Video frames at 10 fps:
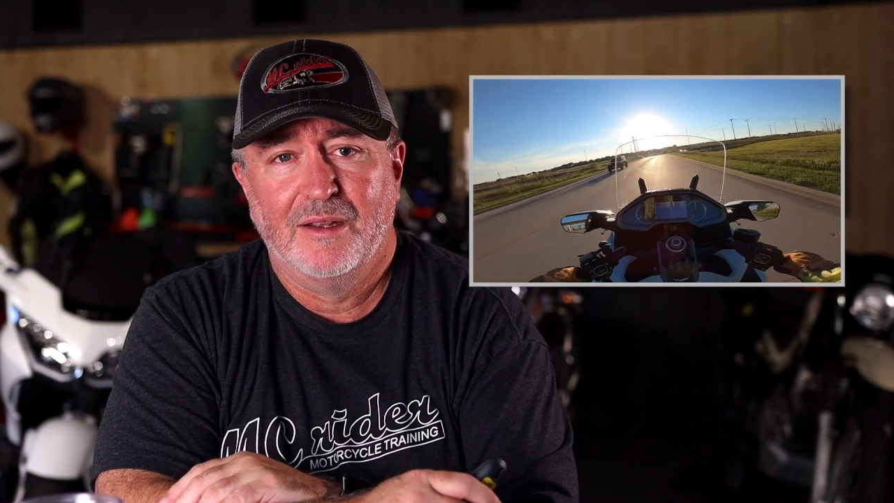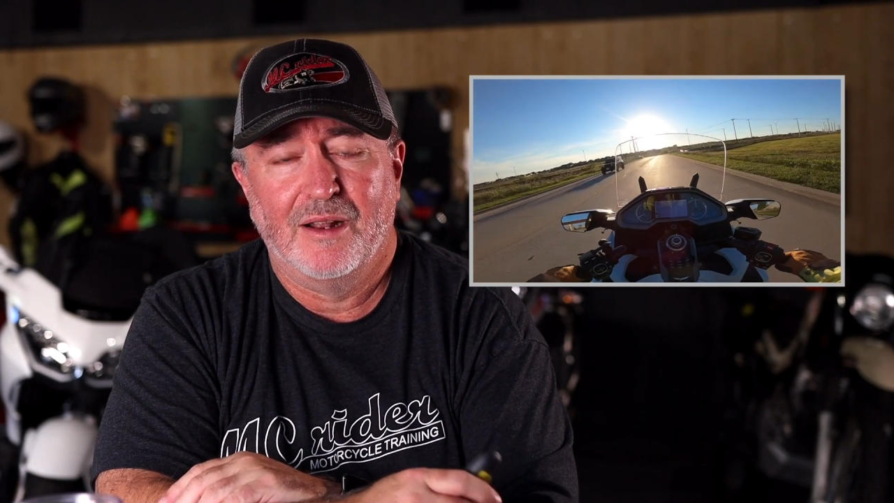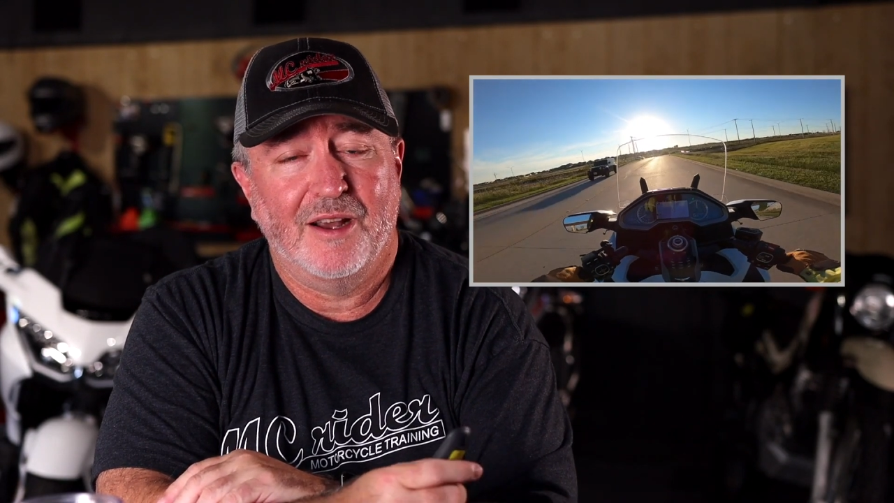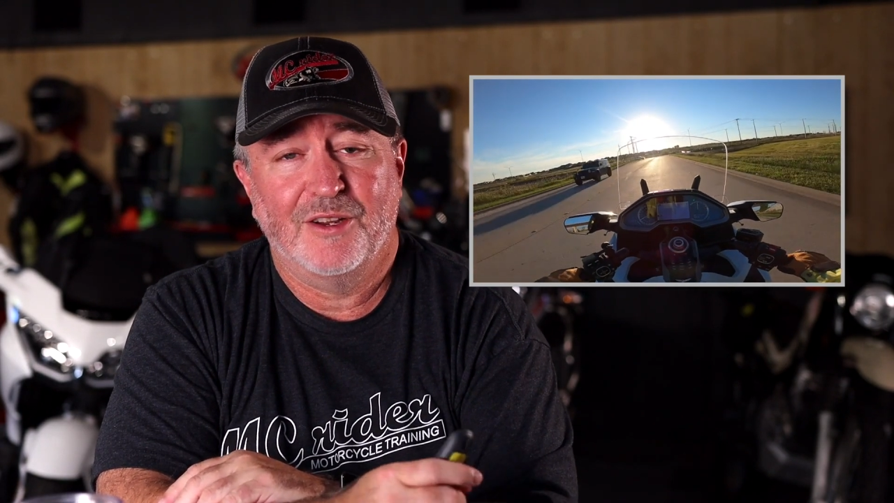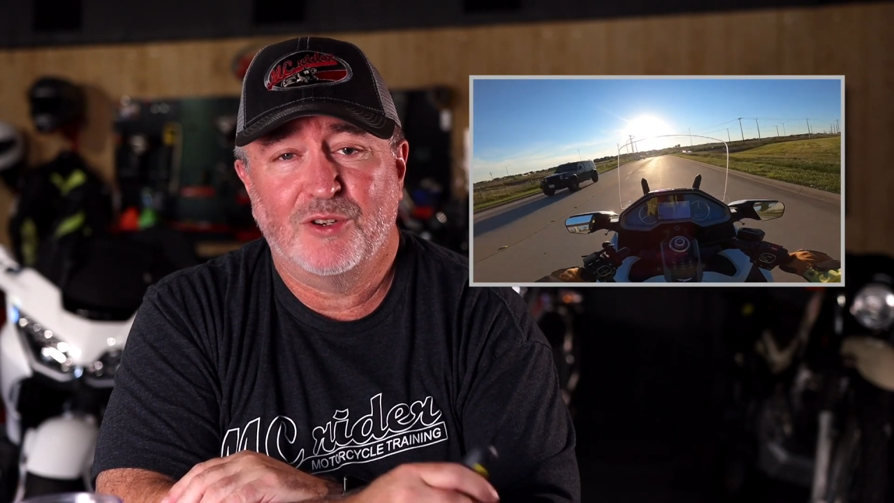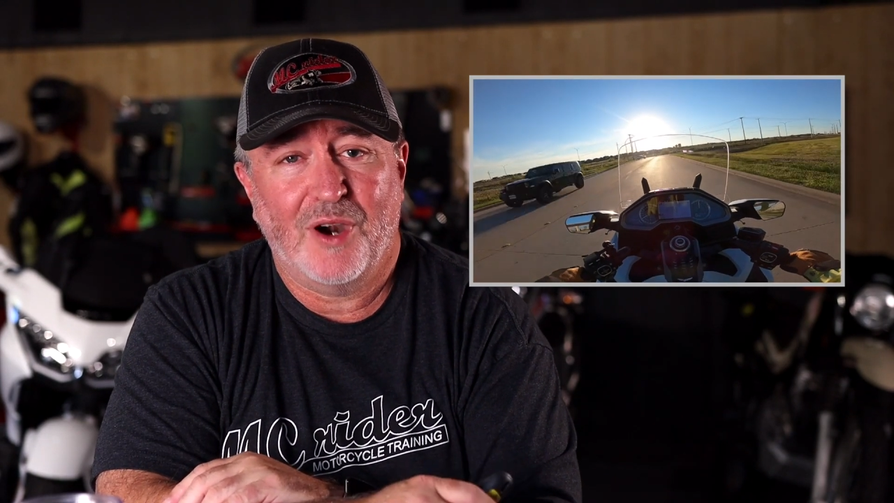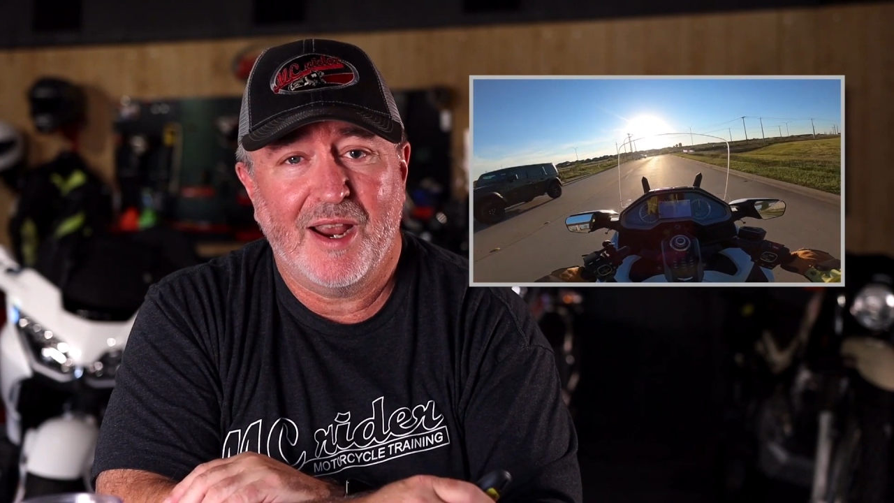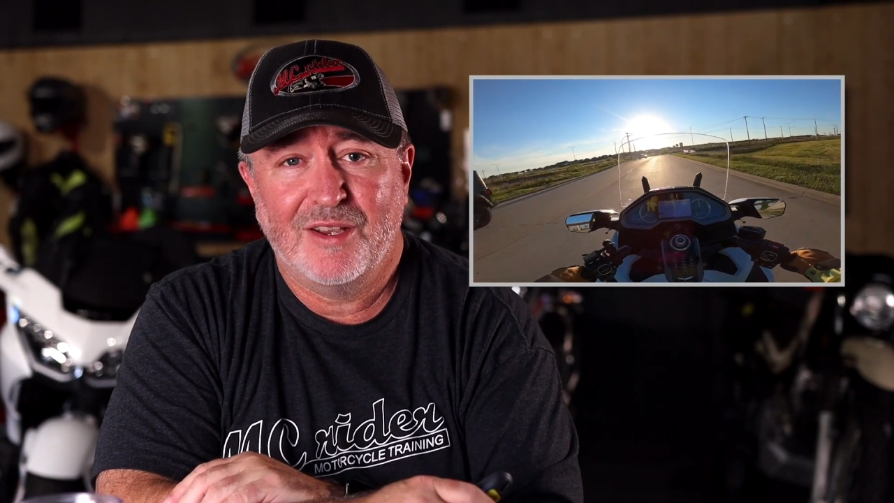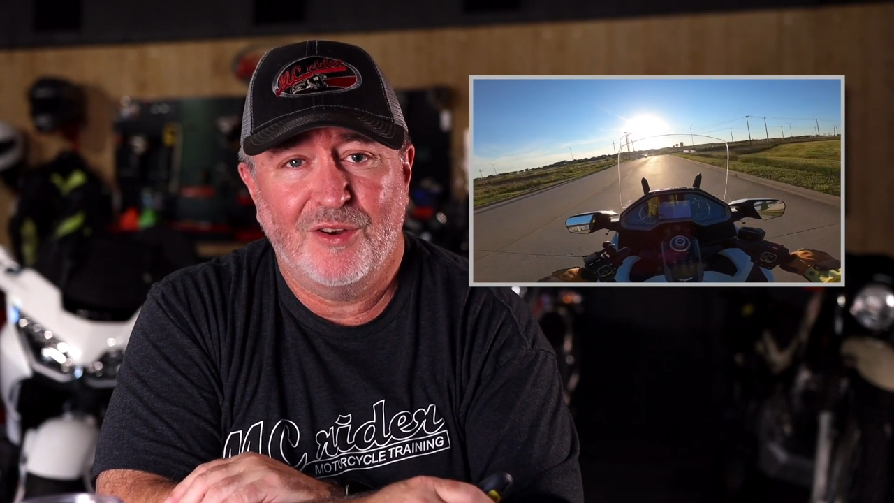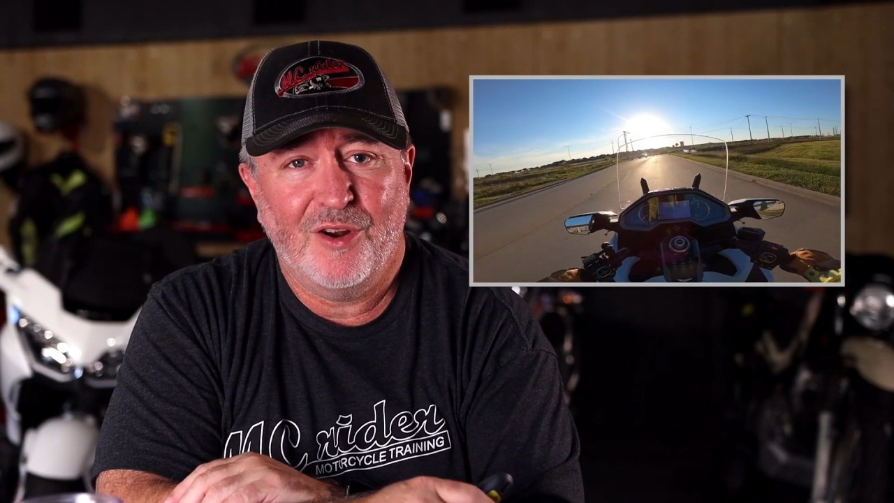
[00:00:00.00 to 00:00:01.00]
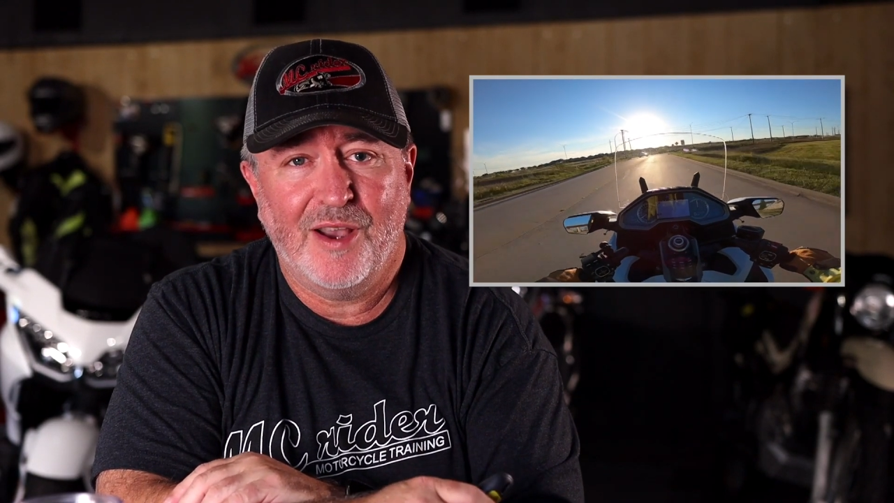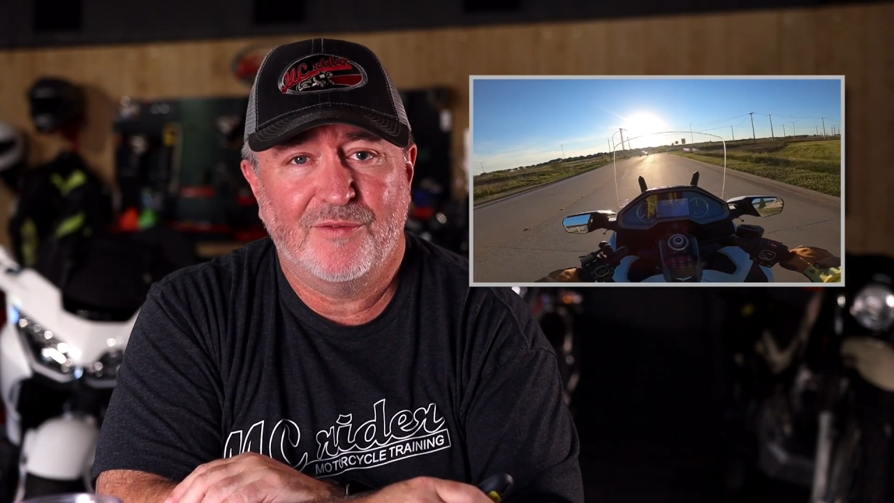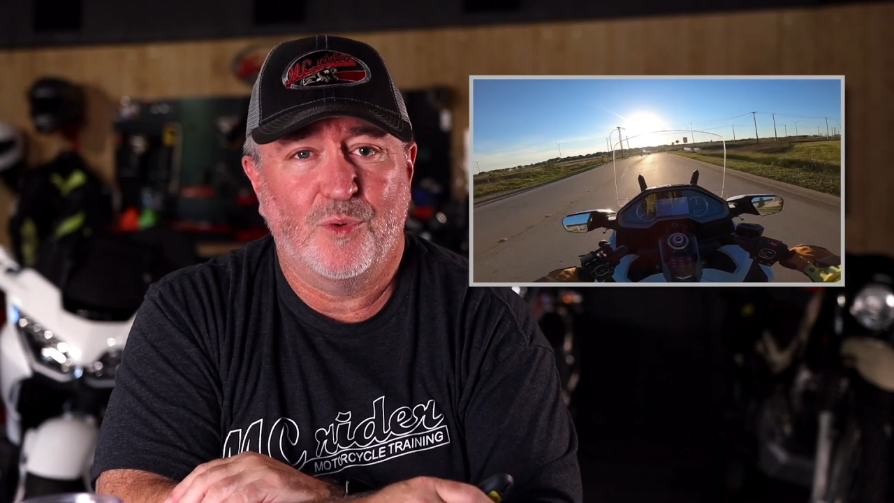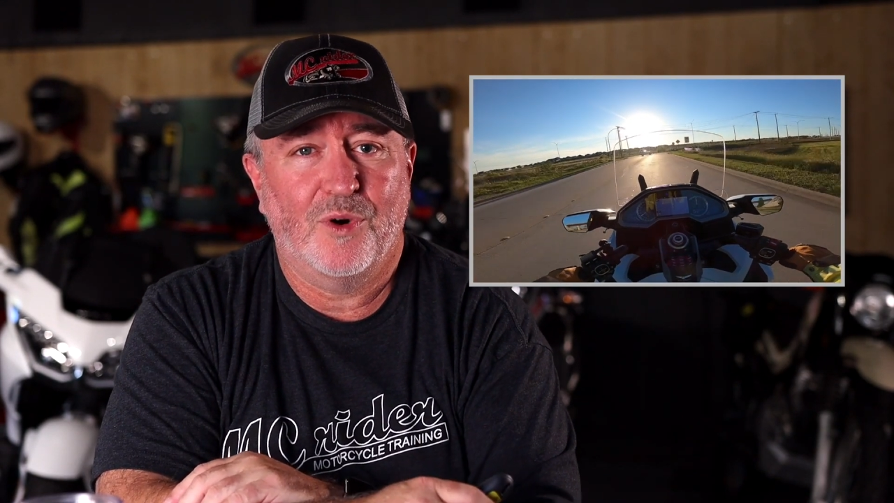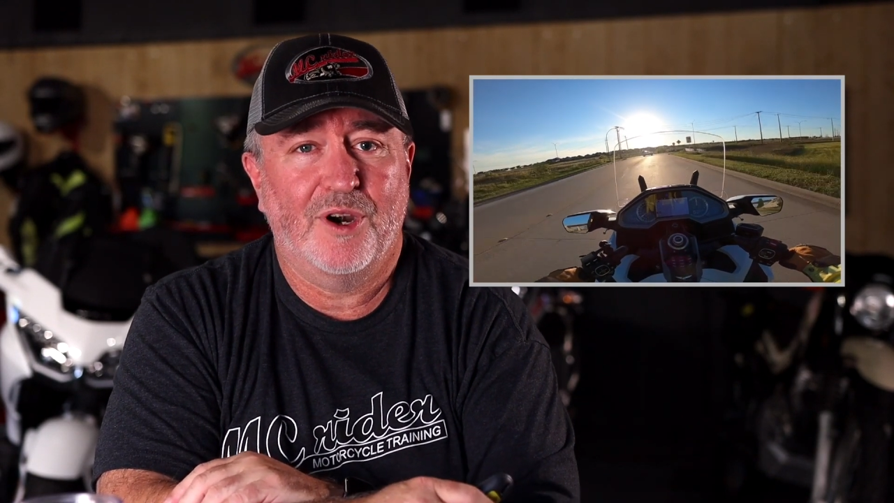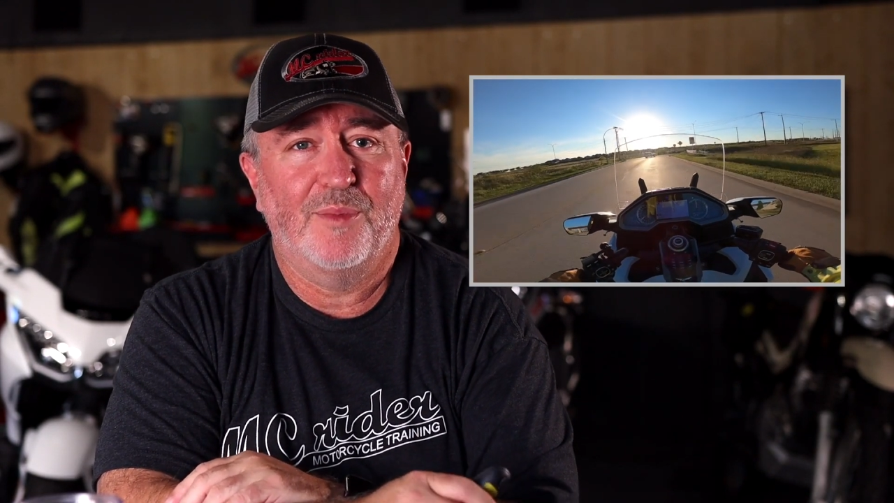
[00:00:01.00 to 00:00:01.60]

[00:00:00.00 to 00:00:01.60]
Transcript: On the track, you don't have to worry